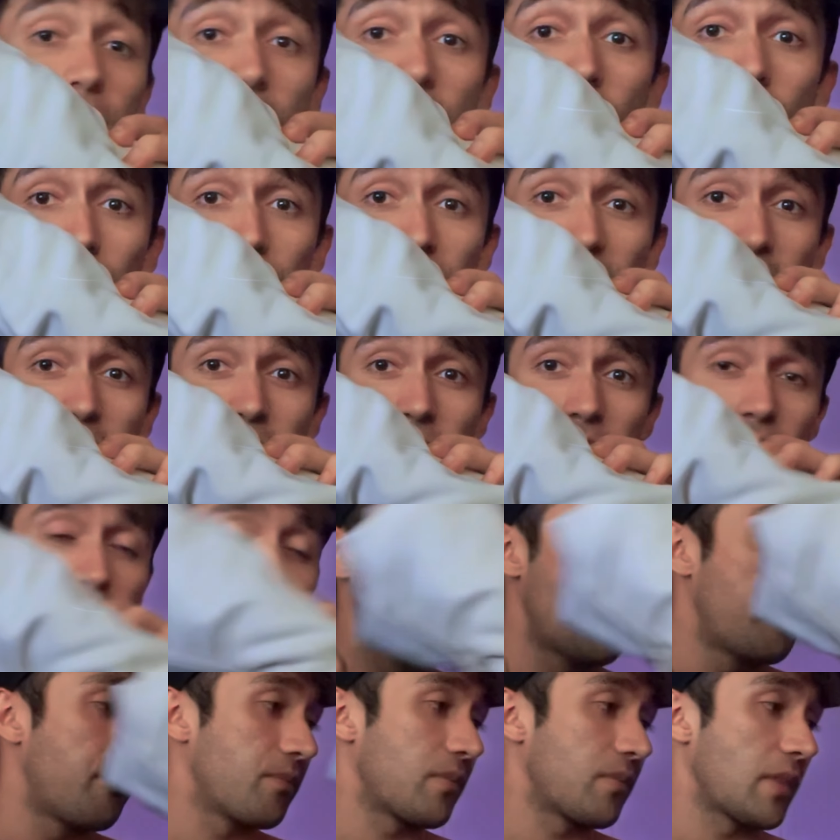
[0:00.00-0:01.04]
combinations.
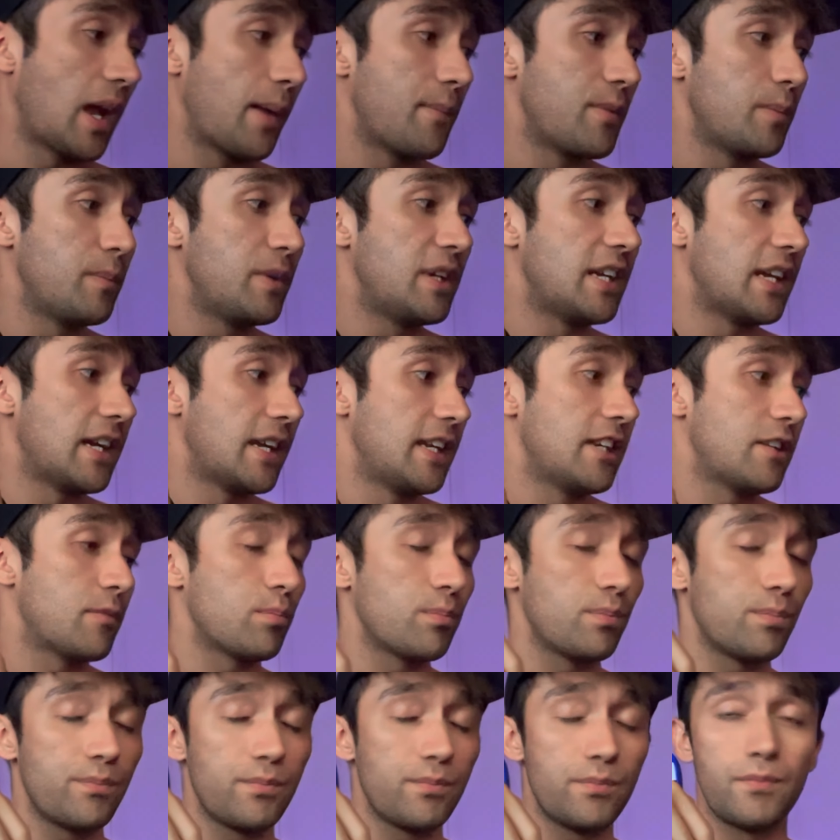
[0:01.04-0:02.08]
I'm gonna be
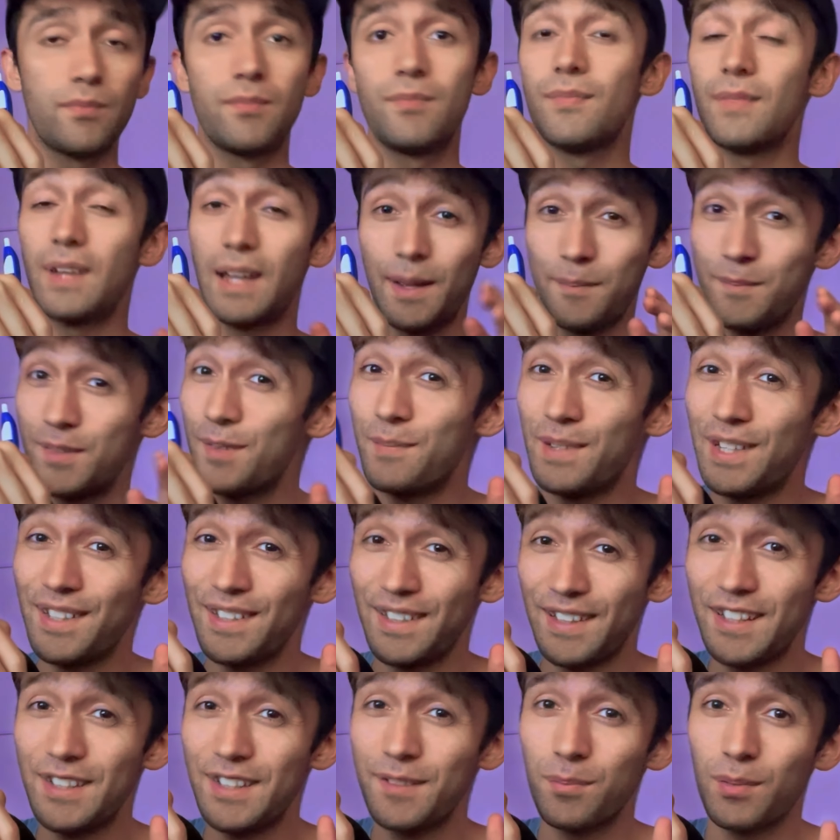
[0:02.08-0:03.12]
in
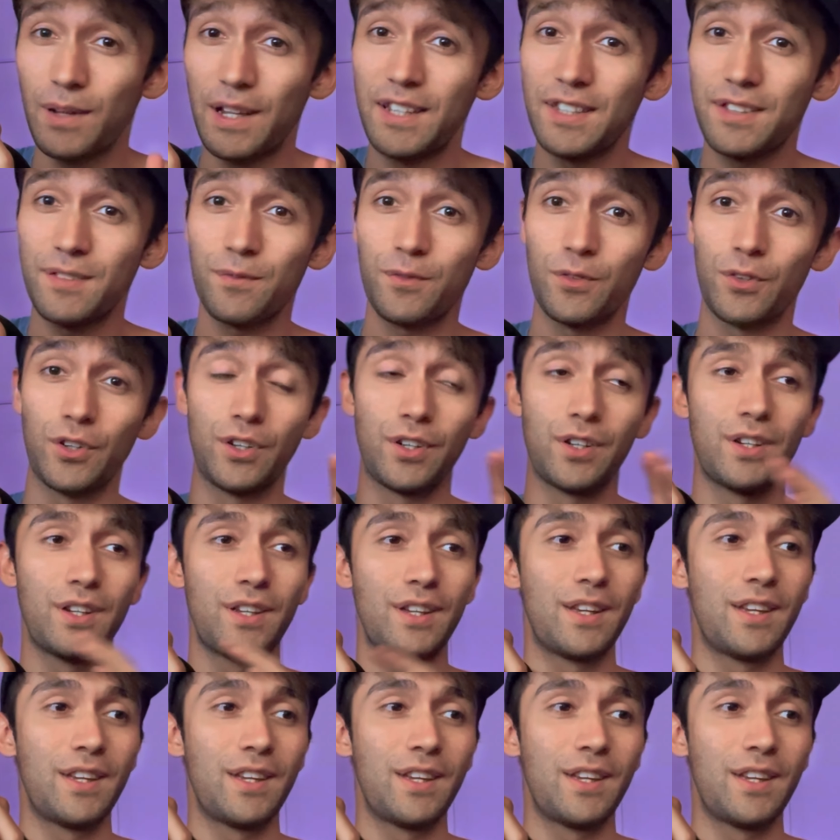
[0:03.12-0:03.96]
each place for